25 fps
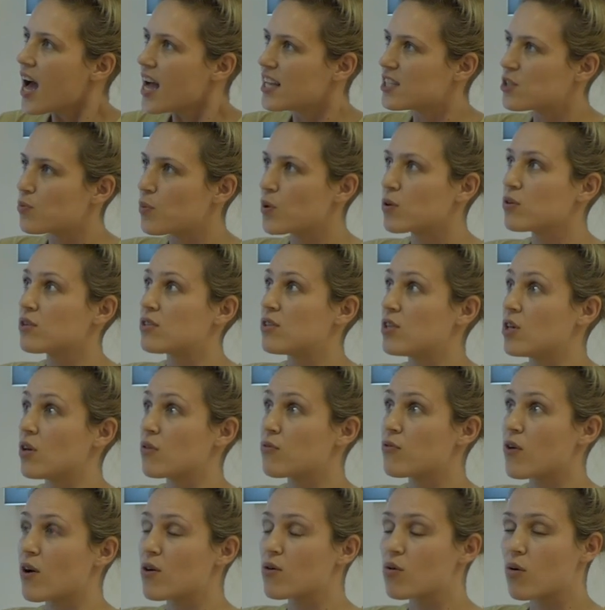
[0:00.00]
and to be honest with you, I
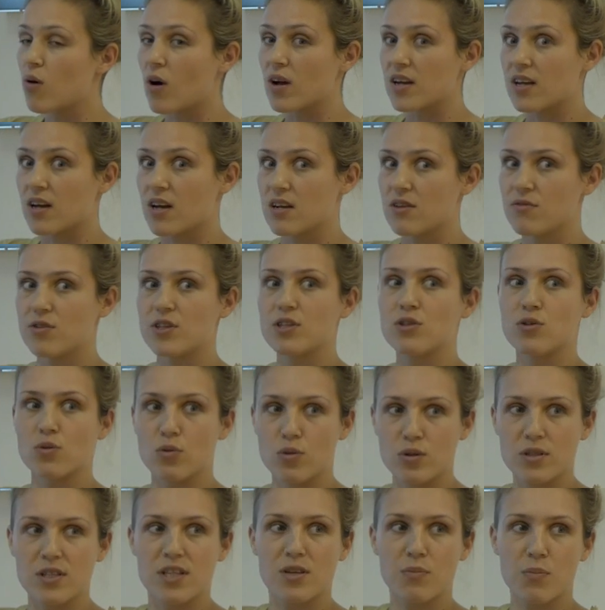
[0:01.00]
felt quite kind of
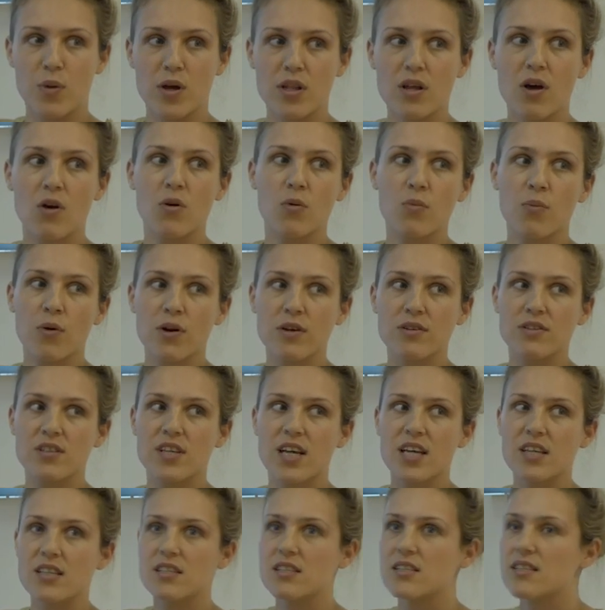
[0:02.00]
exhausted by the whole
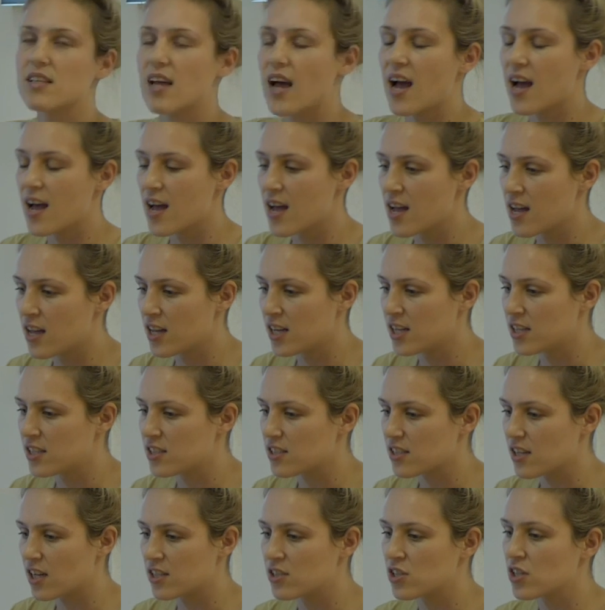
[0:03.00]
process, and
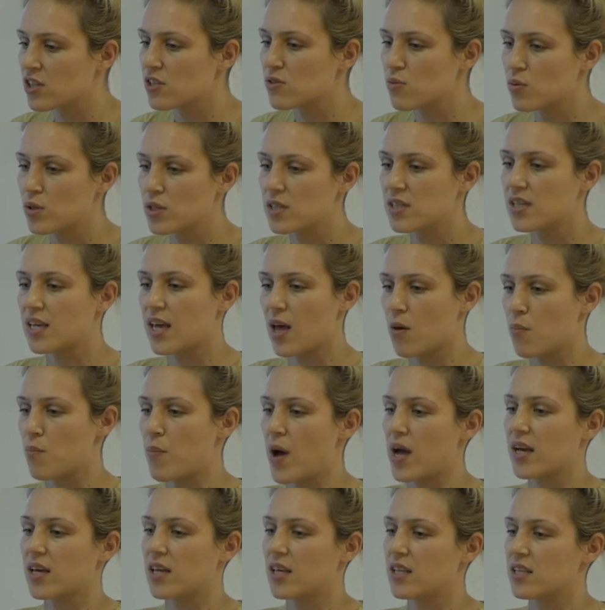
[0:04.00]
I just wanted to get
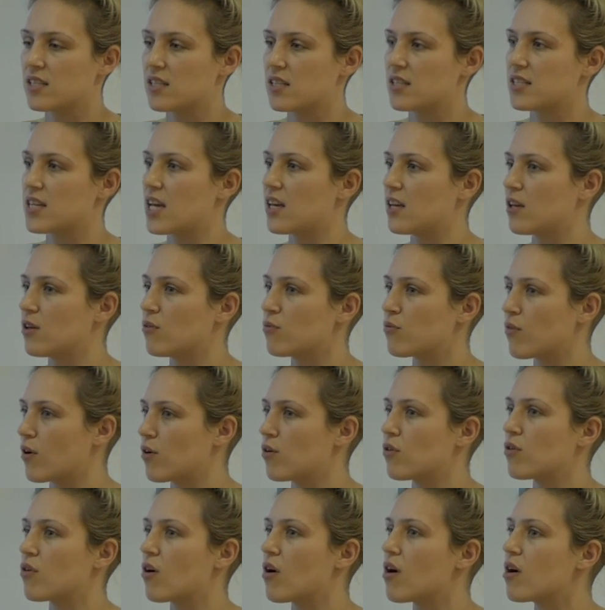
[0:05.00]
back into taking
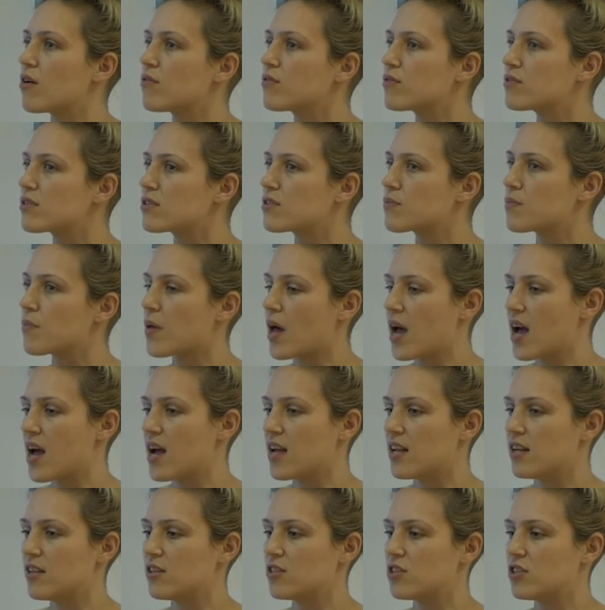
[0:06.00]
photographs
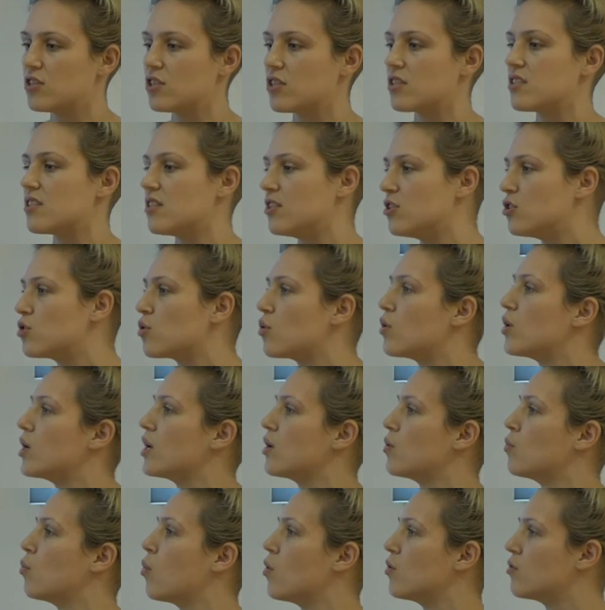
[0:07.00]
and just
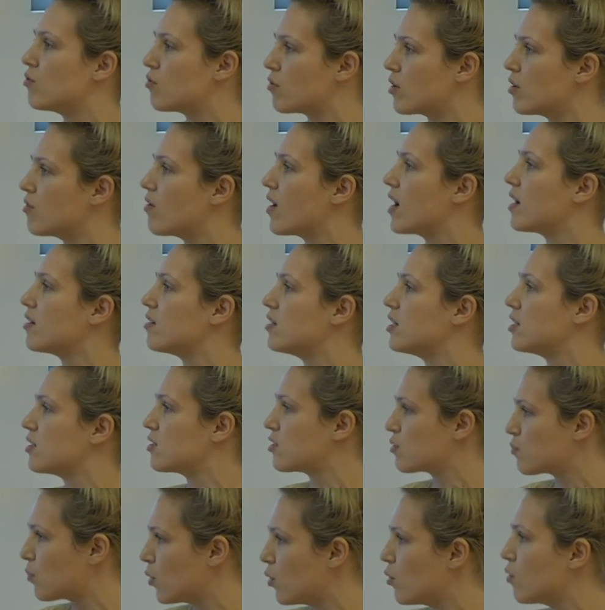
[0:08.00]
enjoying wandering around and
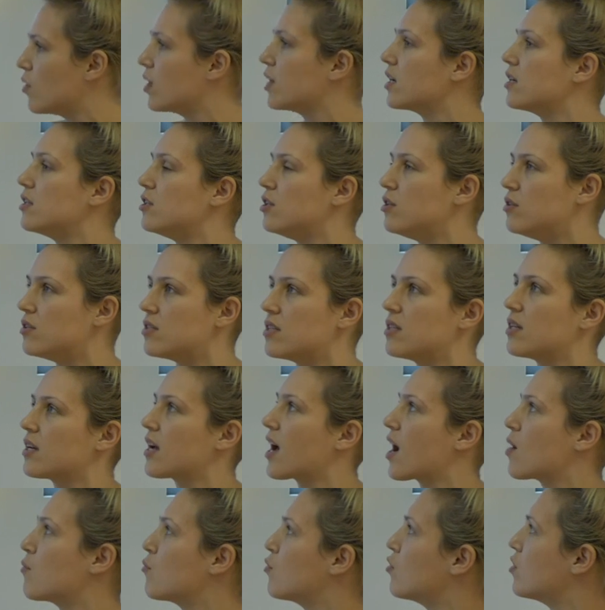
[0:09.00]
exploring and using the
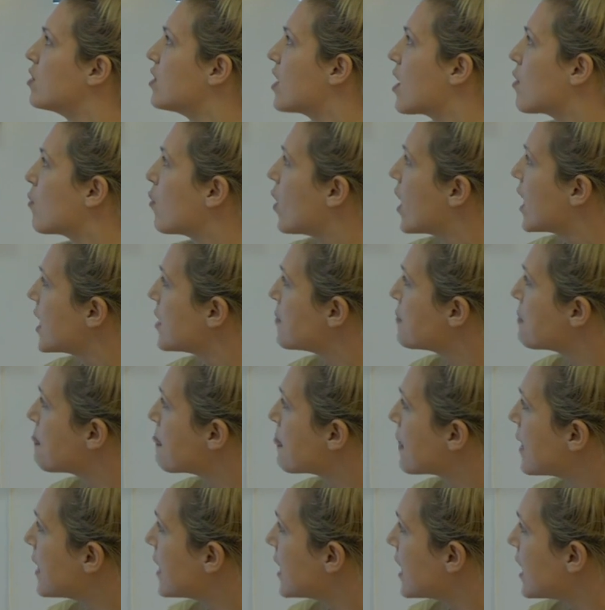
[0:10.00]
camera in that way.
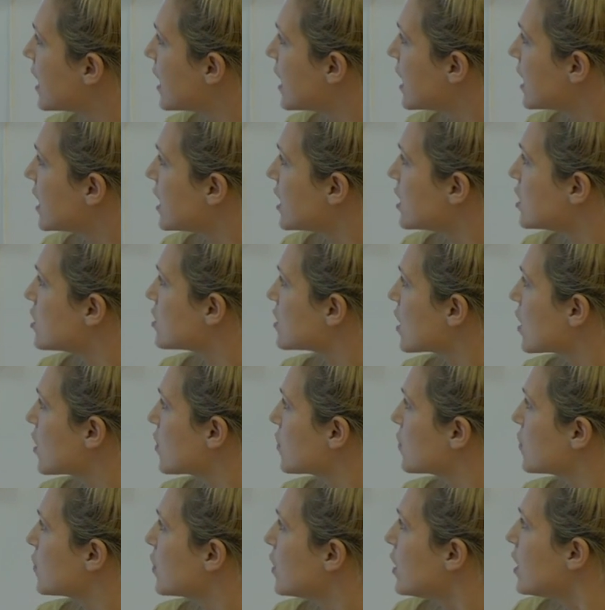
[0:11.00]

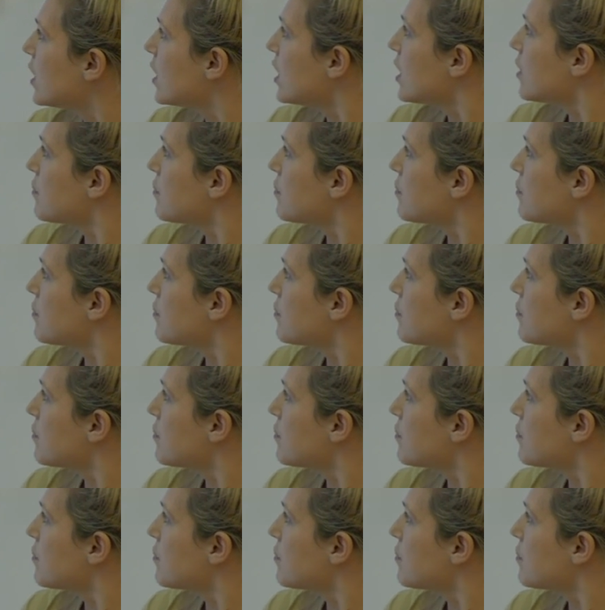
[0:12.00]
So